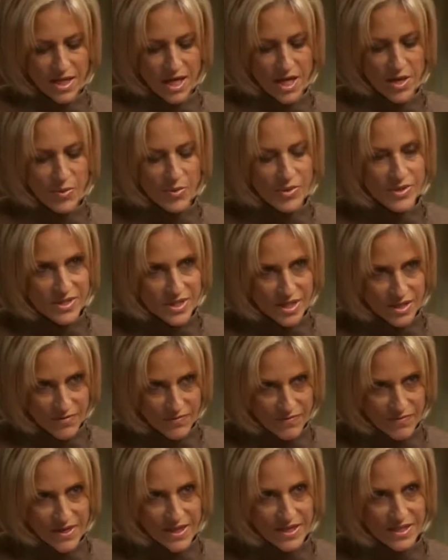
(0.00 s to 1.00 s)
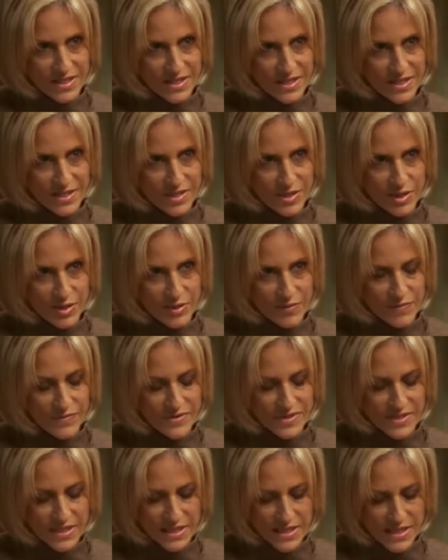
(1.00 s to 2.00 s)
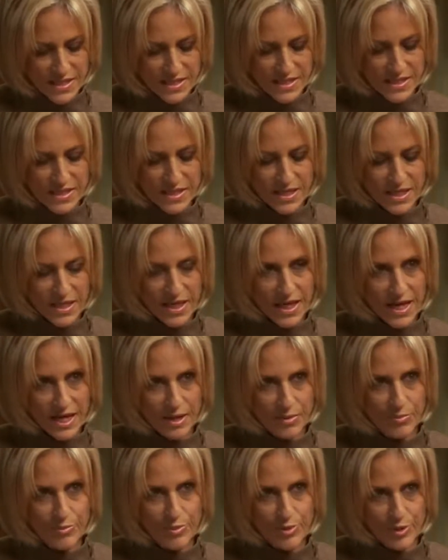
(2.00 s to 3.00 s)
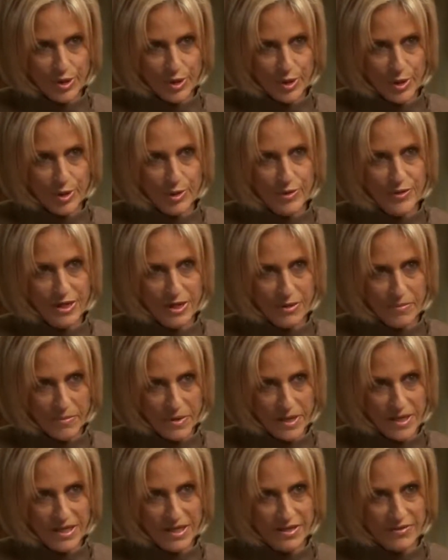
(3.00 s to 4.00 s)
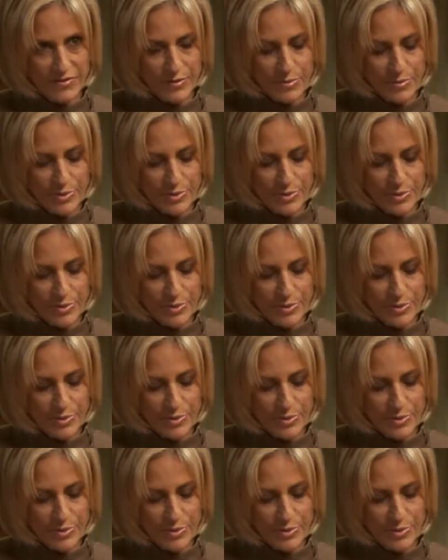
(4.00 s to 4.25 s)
he was convicted of soliciting and procuring a minor for